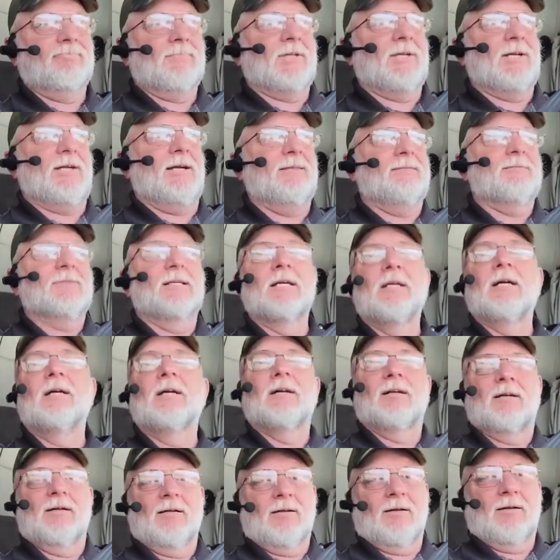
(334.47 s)
Okay?
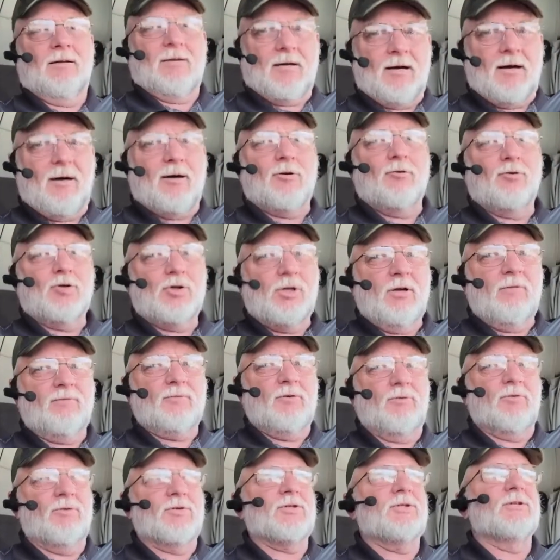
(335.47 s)
Auto
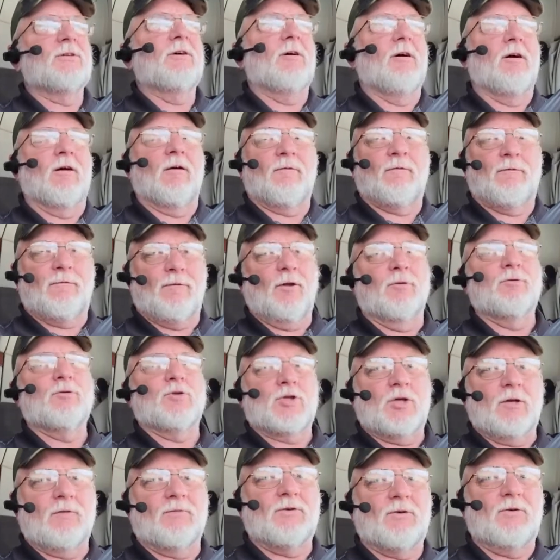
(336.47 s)
shifters are float
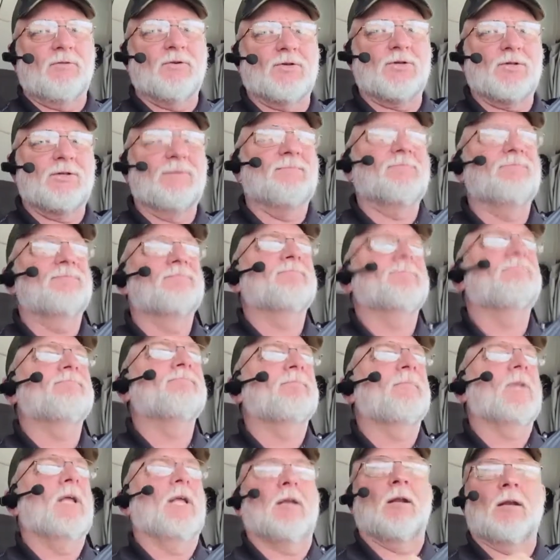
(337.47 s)
shifters
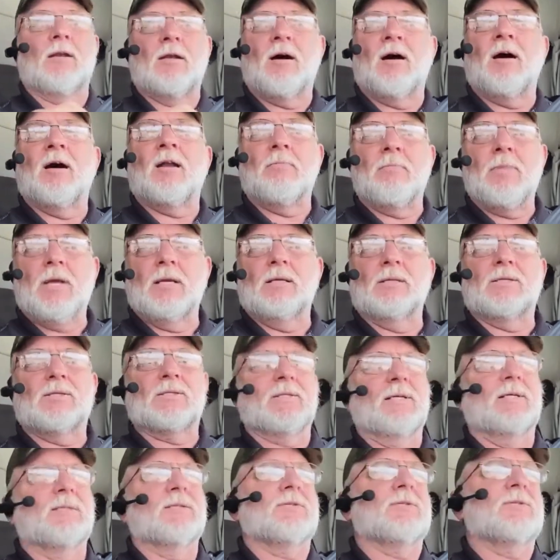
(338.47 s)
in an automated
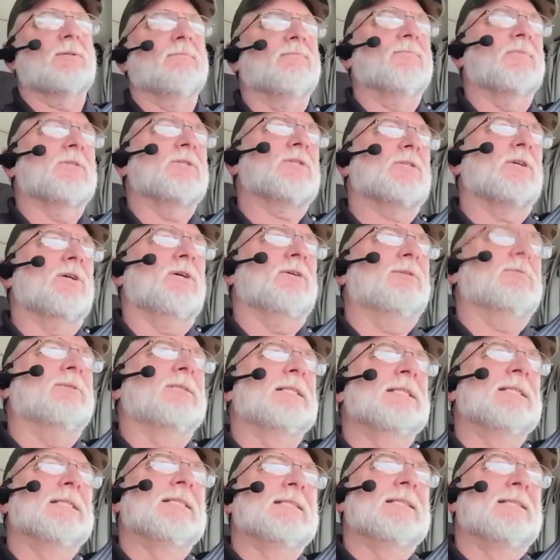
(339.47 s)
sense. So
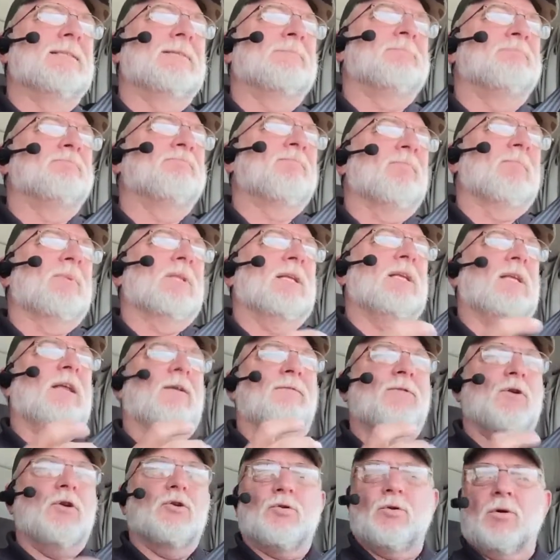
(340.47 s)

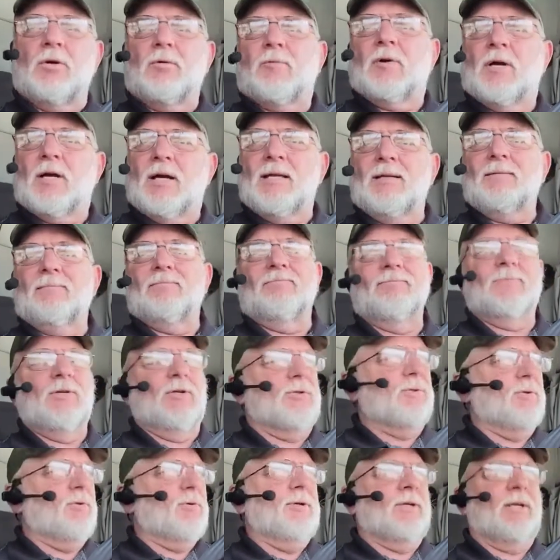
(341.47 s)
if you do it right, you're
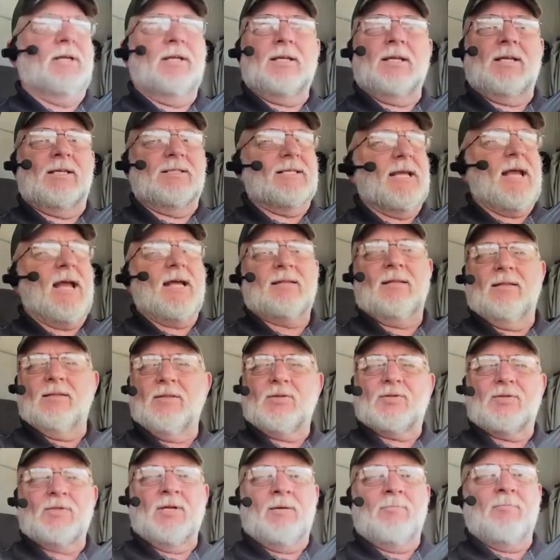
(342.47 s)
doing it exactly the
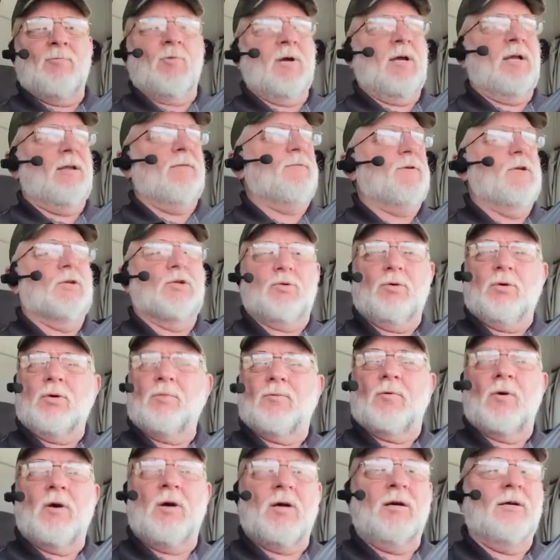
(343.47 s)
same way. If you do it
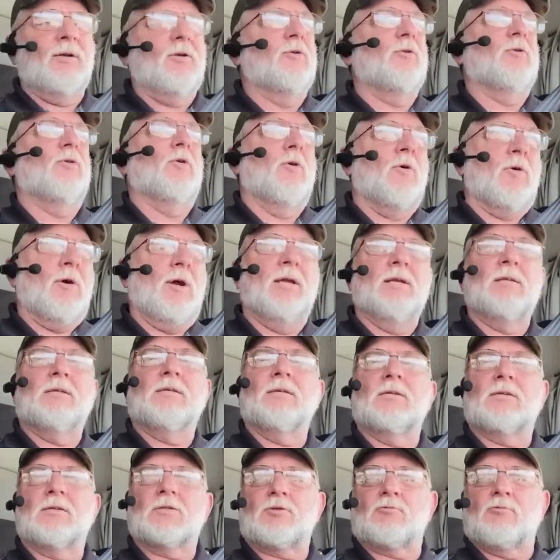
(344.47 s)
wrong, you're going
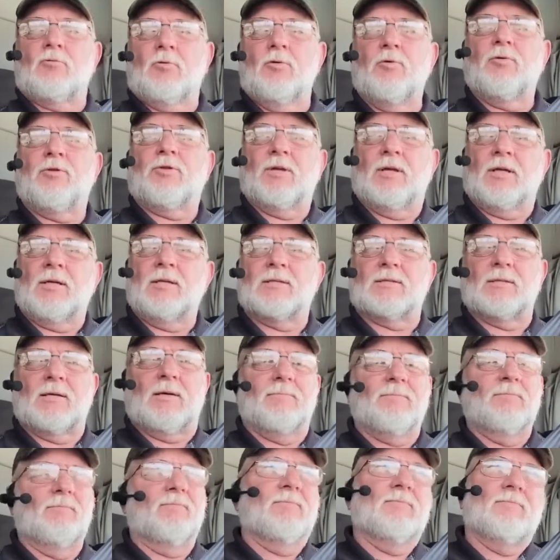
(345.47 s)
to screw things up.
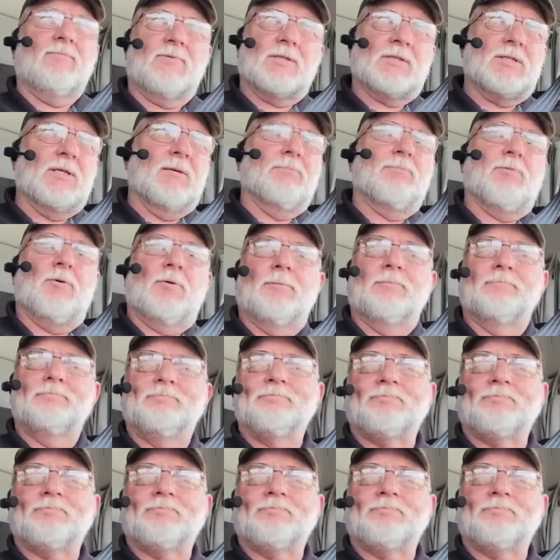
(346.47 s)
Simple.